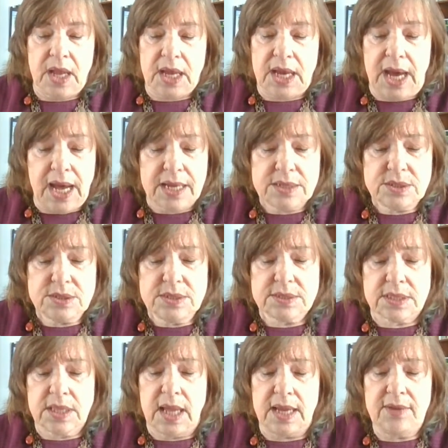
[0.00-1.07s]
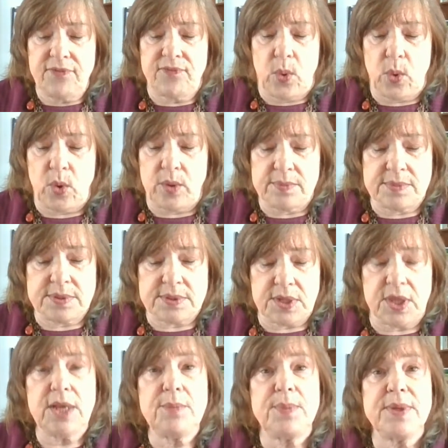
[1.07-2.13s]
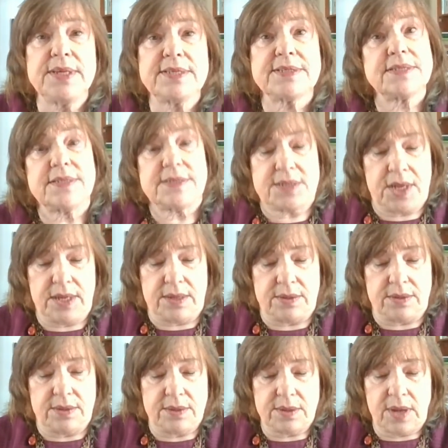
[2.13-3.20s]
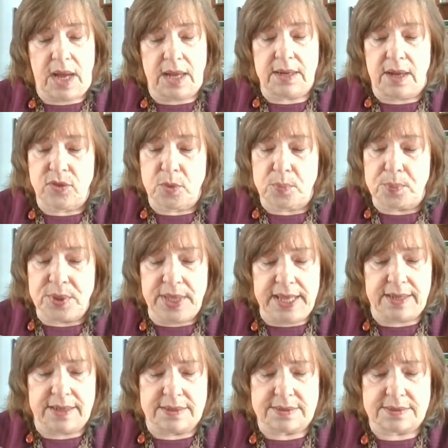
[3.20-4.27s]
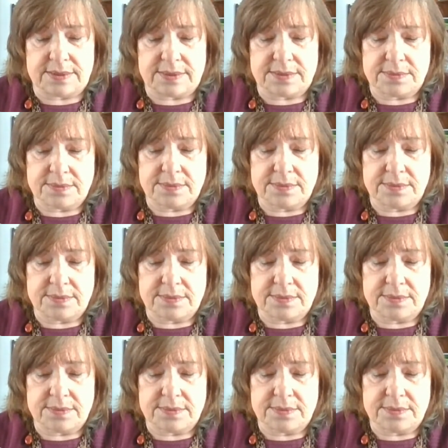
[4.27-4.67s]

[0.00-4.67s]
Conscious life forms can be sustained on other planets.